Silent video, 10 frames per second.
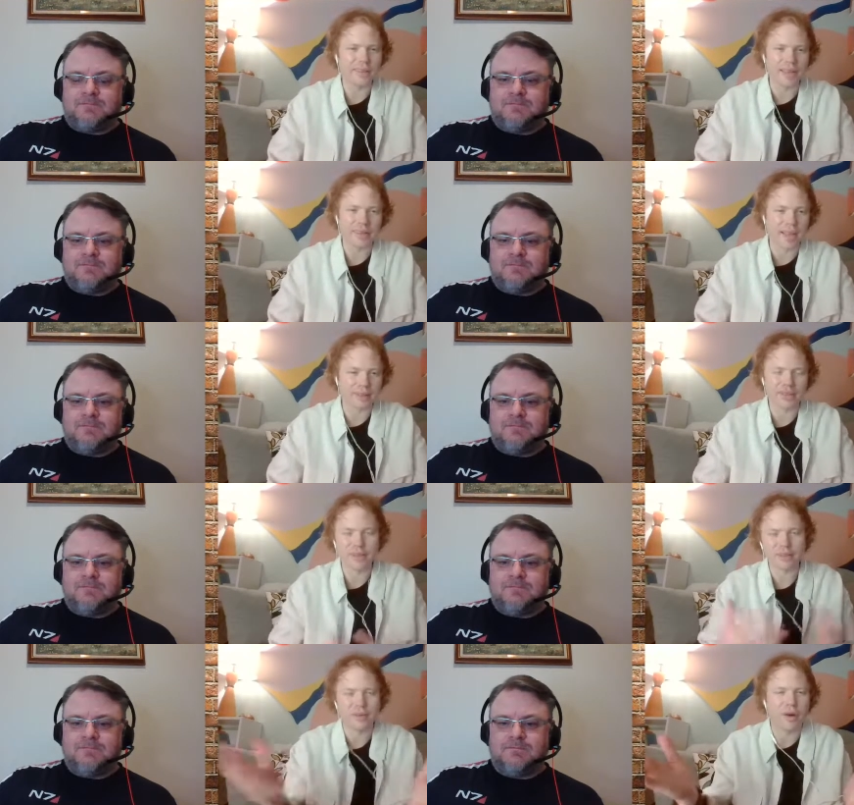Speaker 1: damsel
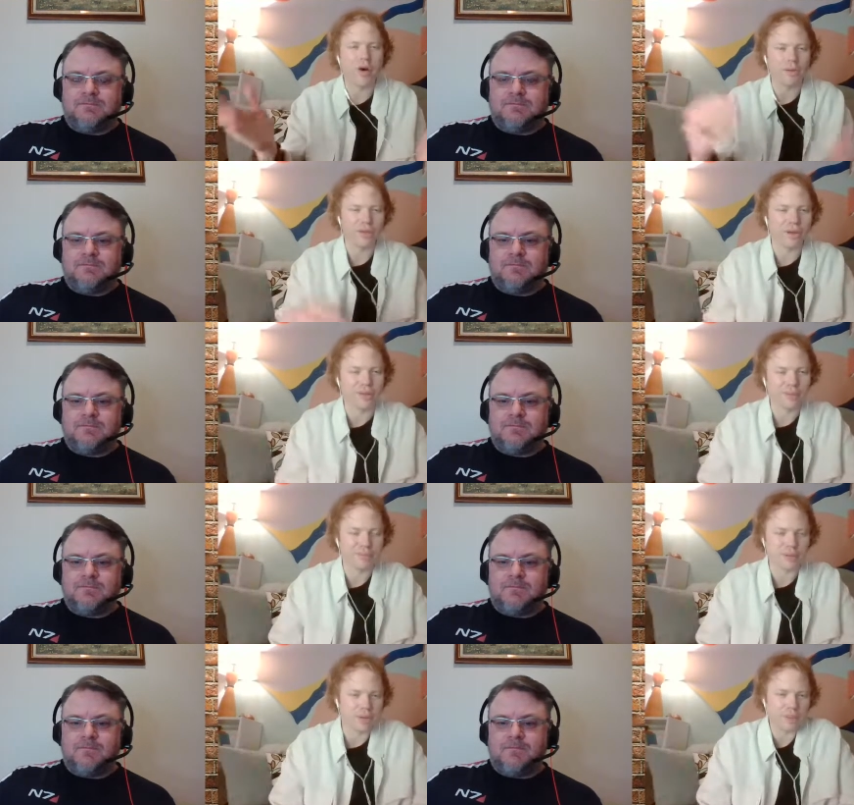like sort of all the all
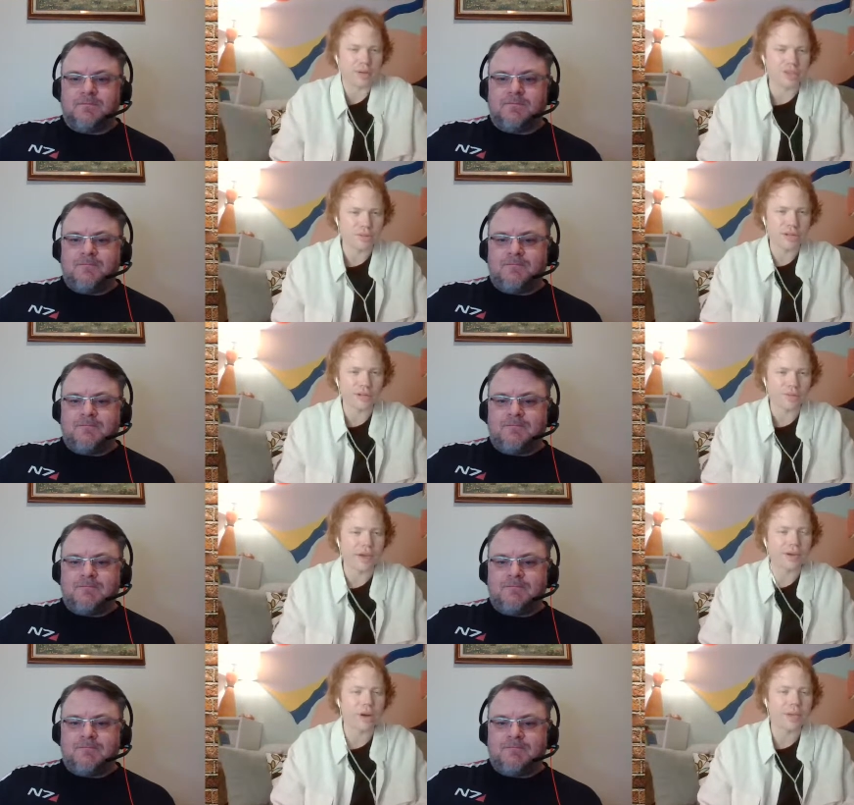the streamers, you'd be able to
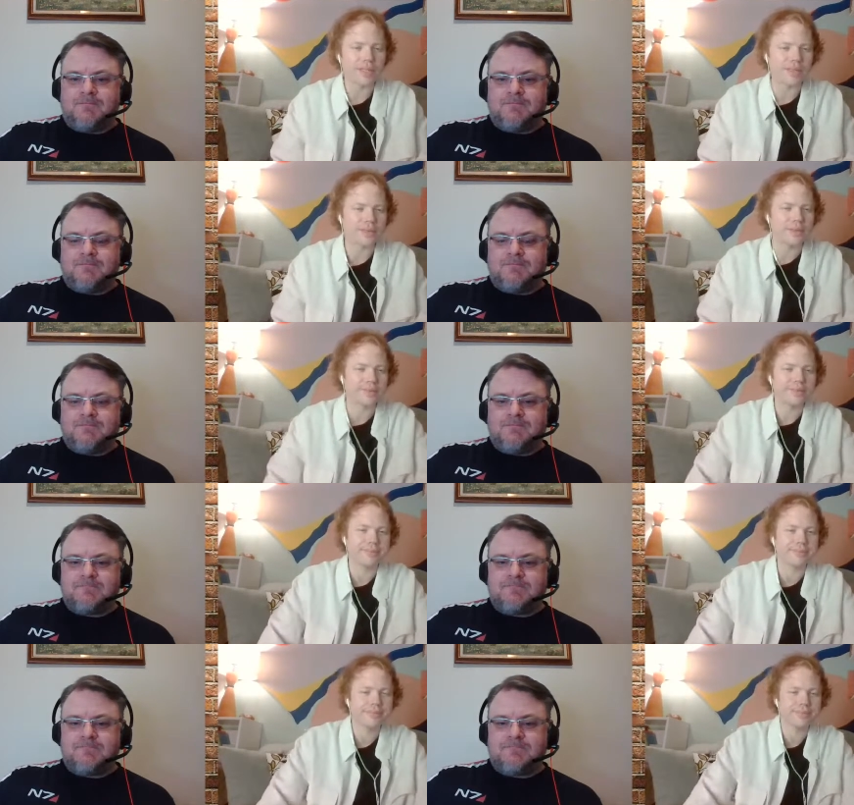find all my songs.
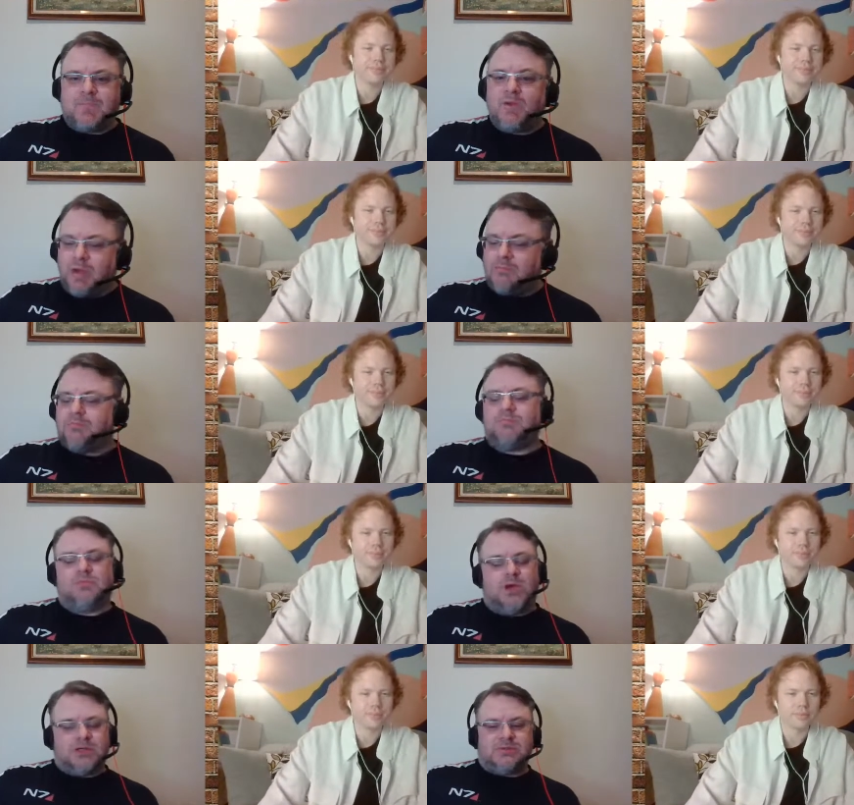
Speaker 2: Okay,
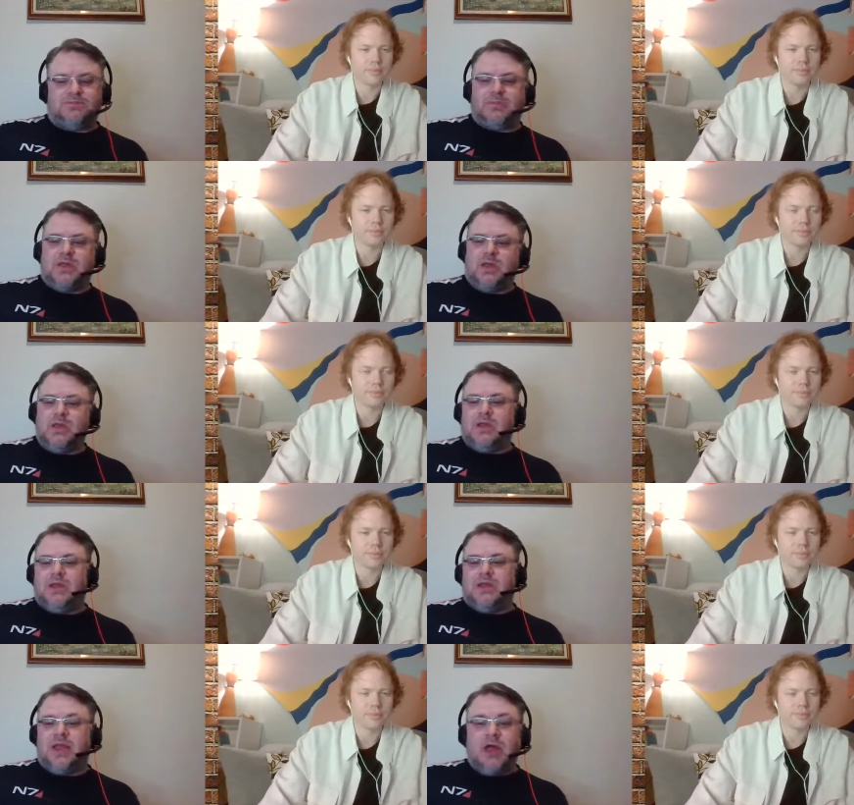awesome.
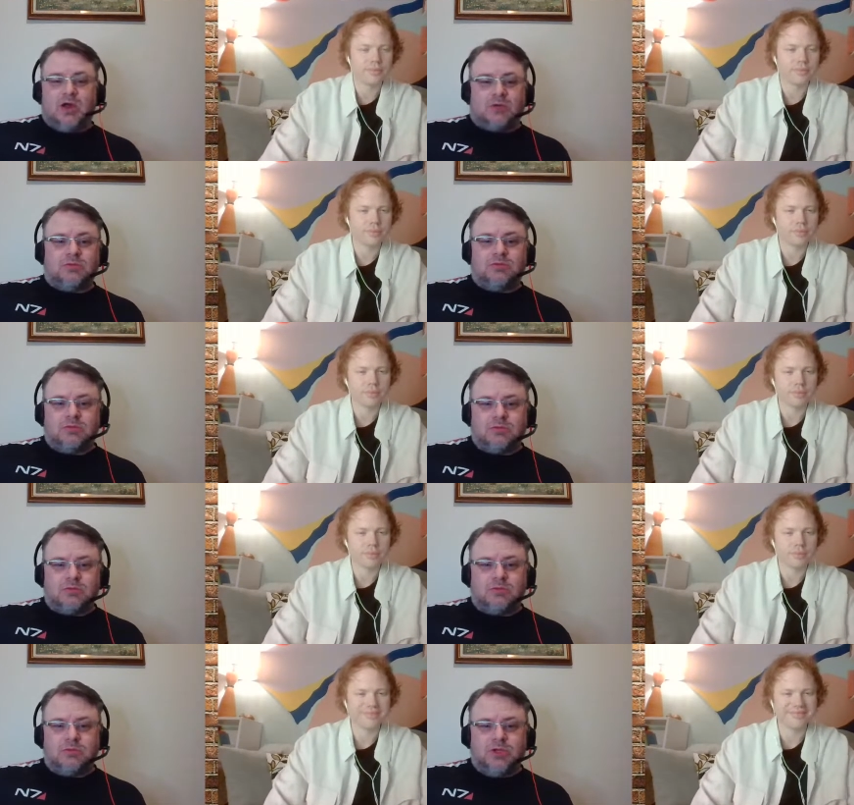Now,
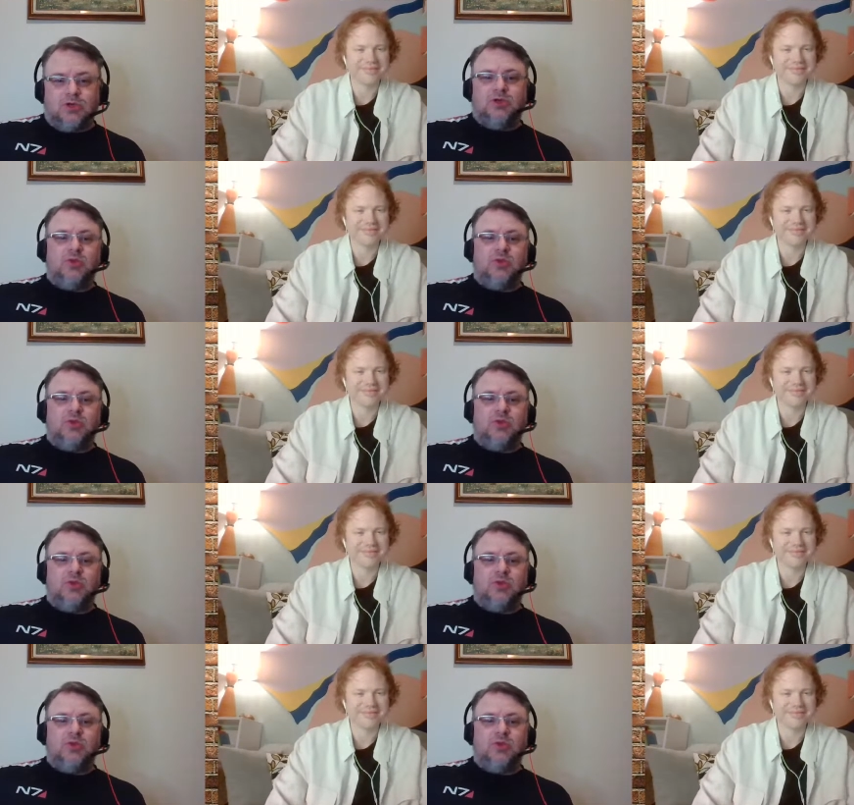your